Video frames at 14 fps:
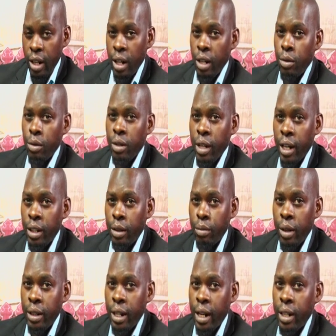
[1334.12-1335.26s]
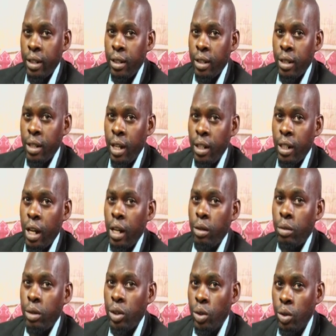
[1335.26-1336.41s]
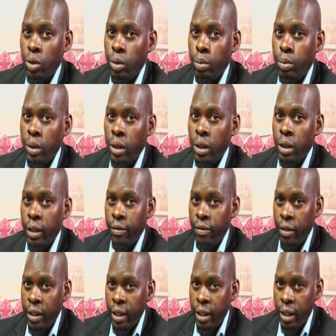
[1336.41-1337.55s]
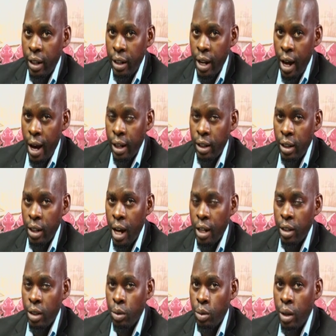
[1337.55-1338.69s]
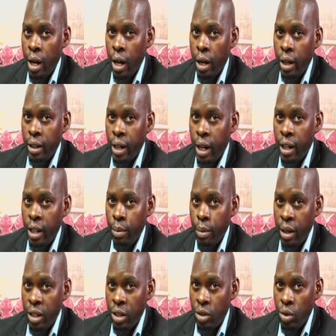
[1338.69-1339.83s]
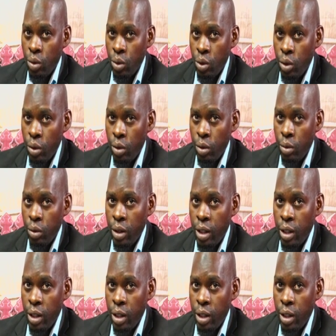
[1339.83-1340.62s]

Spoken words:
looking at matters that we should be very keen at as we are entering the media institution.